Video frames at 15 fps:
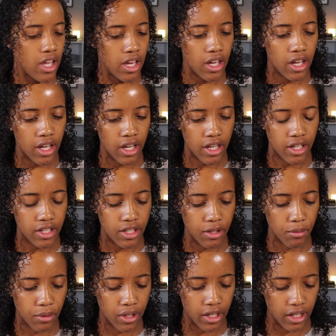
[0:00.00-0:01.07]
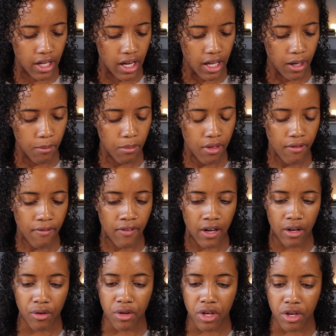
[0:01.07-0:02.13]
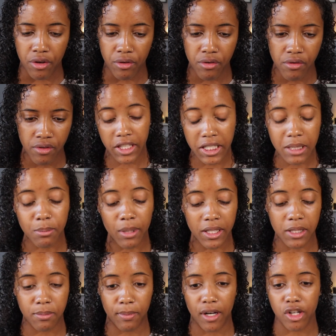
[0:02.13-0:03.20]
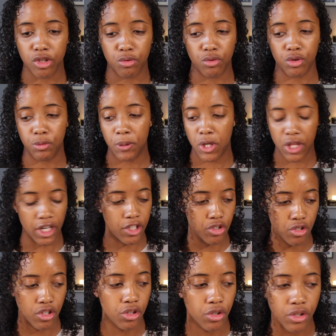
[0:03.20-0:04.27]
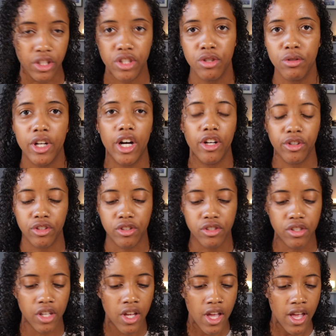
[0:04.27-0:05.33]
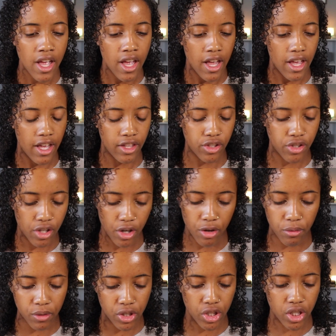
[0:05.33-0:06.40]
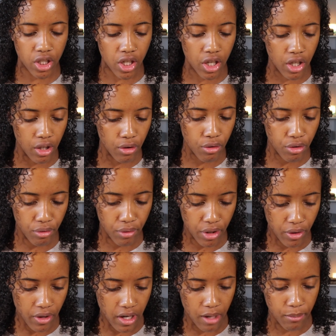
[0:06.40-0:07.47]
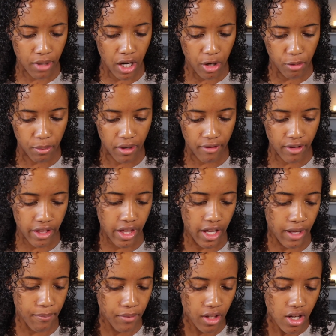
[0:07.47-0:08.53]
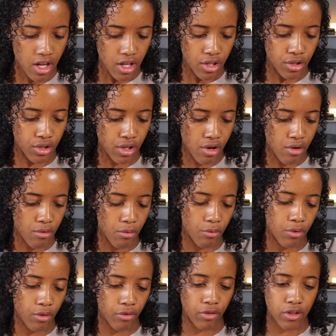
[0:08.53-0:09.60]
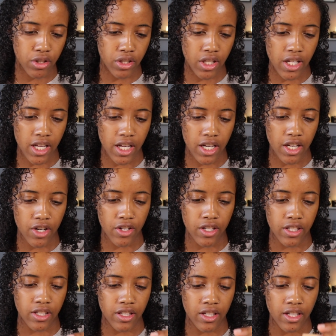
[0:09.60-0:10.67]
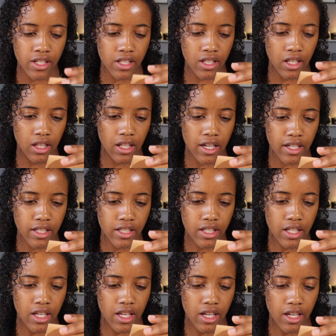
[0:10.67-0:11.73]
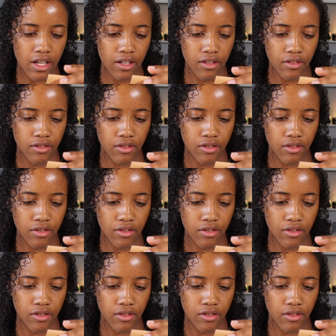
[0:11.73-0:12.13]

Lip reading: And we're gonna add up the value. This month's box was worth $132. And so we're just gonna go through and I'm gonna open everything. So the first thing in here is these Lexi